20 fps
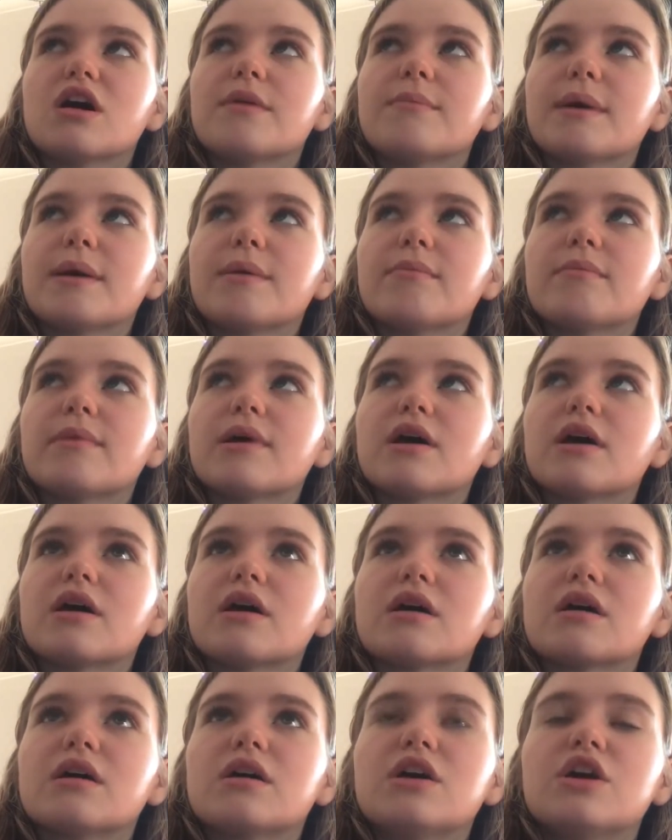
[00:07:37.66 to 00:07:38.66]
a member,
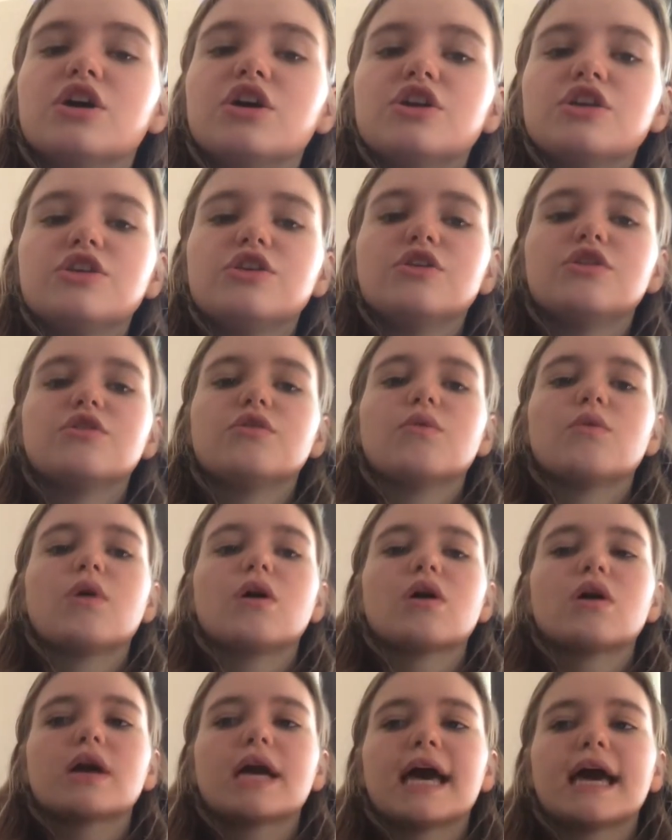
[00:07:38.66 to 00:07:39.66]
you
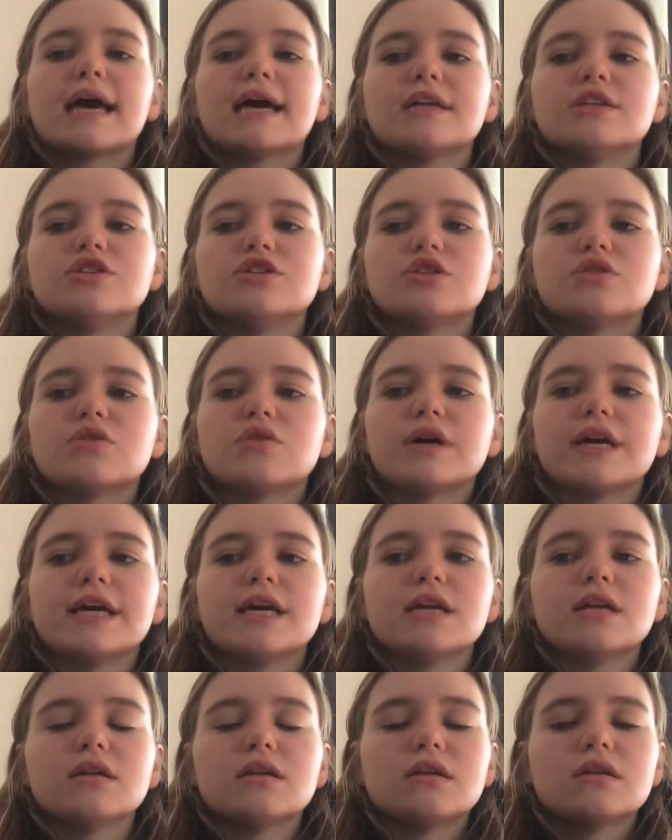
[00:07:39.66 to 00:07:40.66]
can
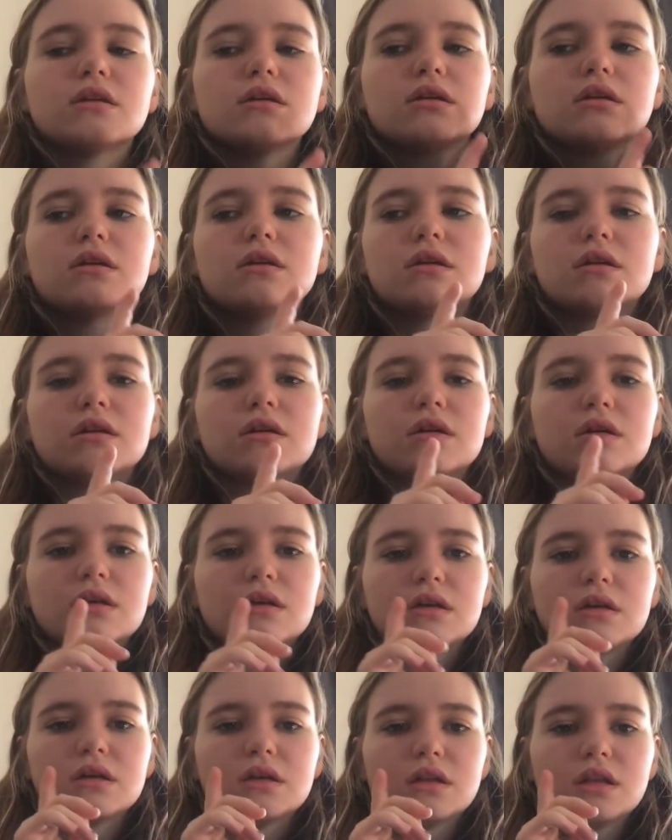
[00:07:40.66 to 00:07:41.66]
join
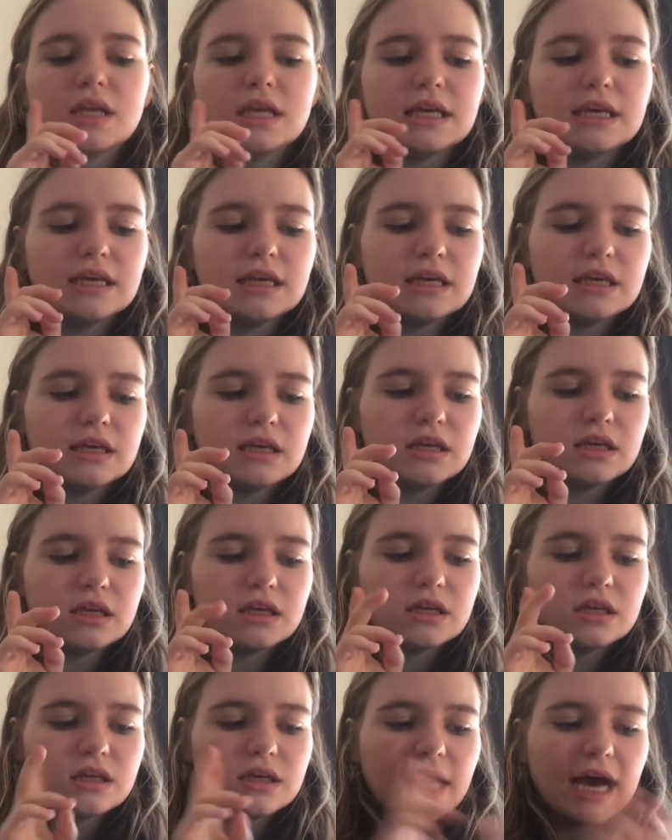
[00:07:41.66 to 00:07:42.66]

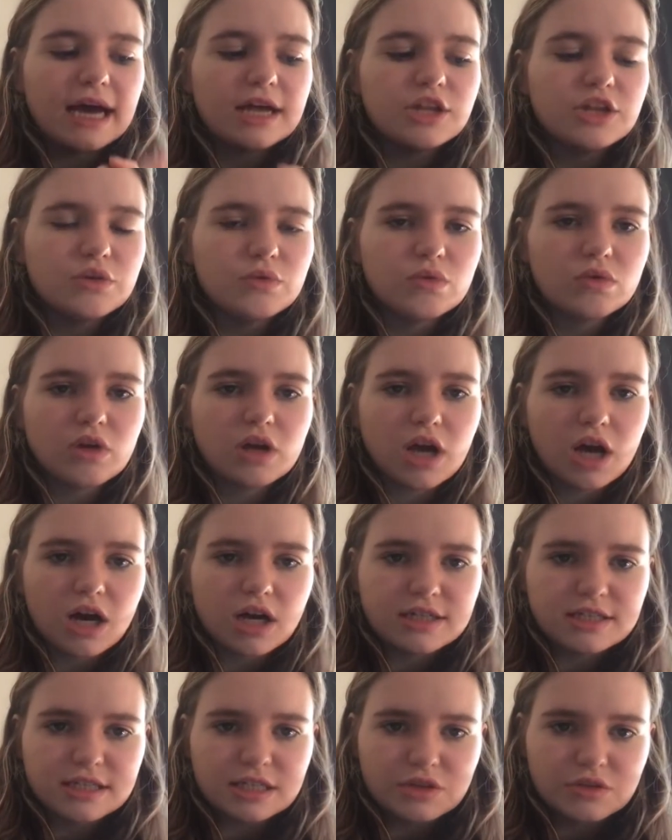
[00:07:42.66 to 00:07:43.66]
the annual
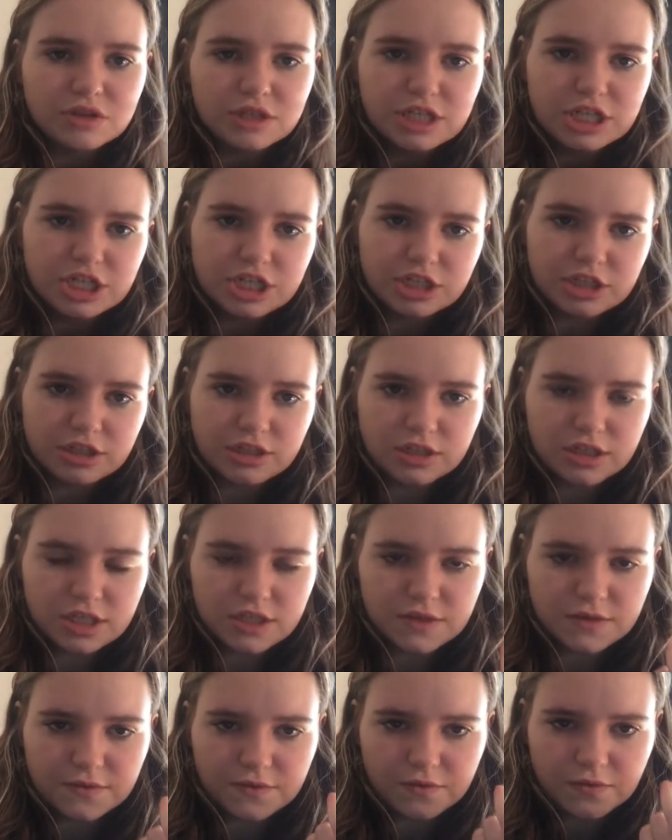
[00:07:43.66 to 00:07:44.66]
casting
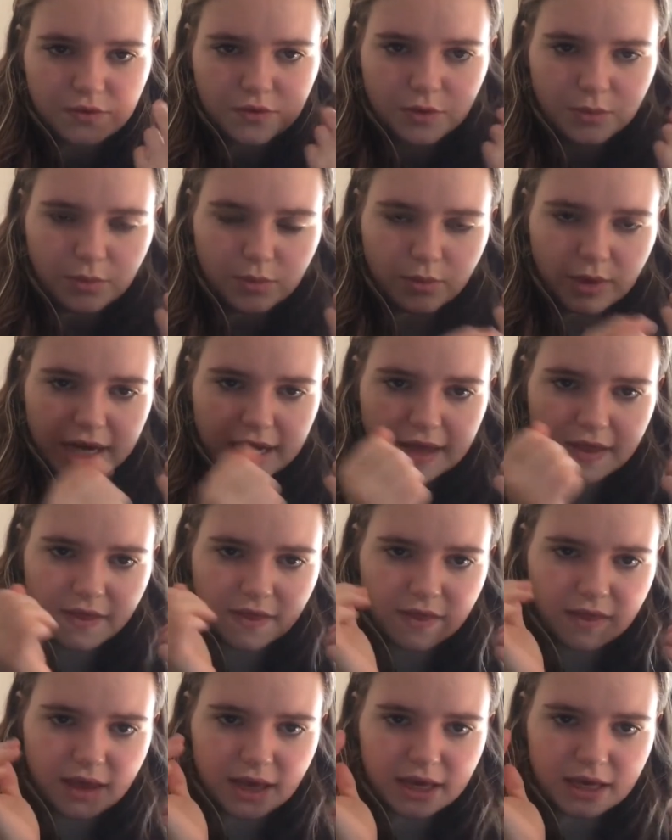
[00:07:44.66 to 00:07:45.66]
auditions, from where
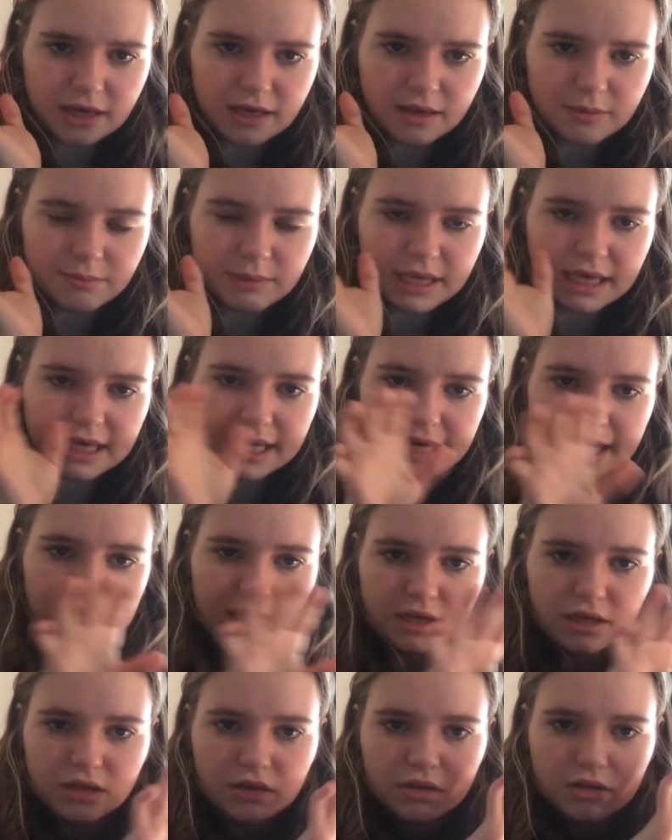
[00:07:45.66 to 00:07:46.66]
they
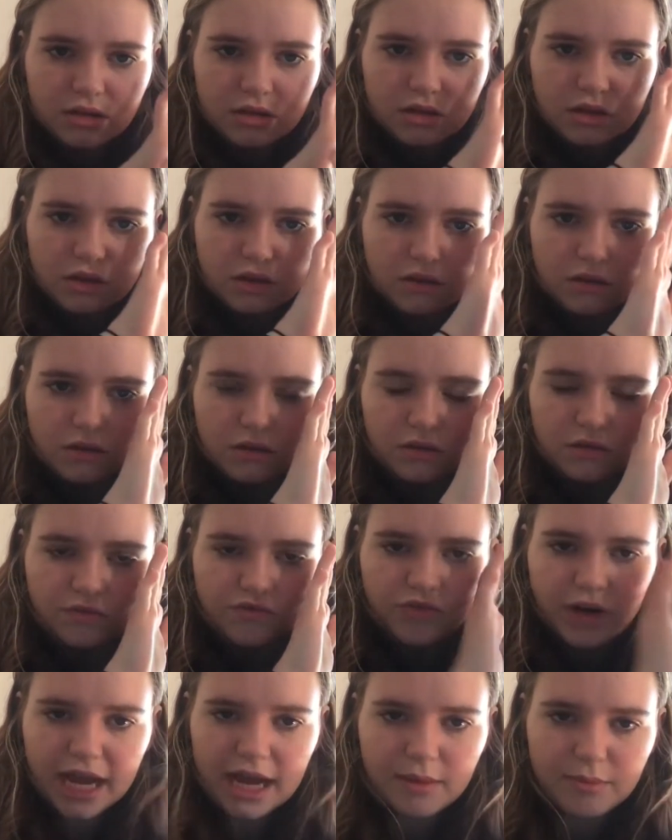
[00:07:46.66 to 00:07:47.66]
begin the
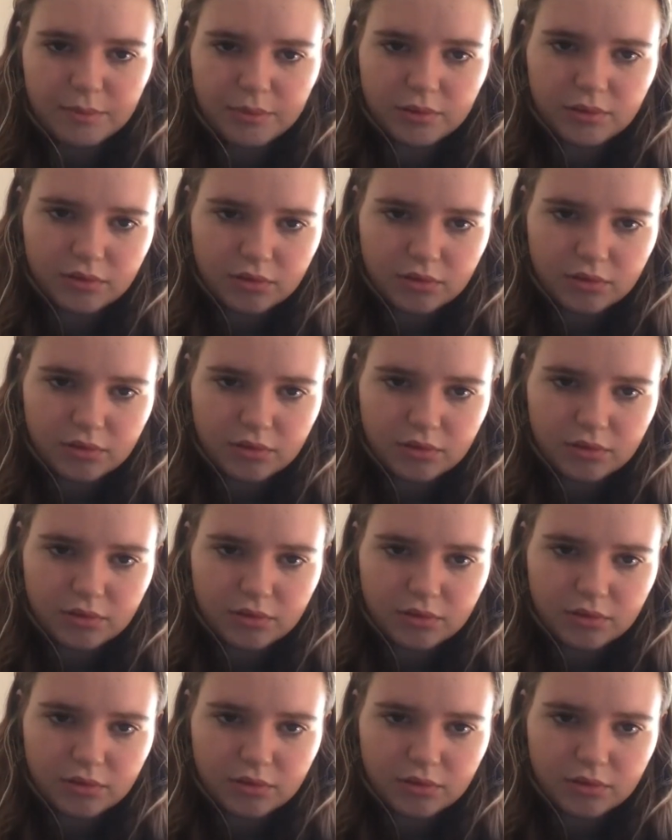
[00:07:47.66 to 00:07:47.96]
rep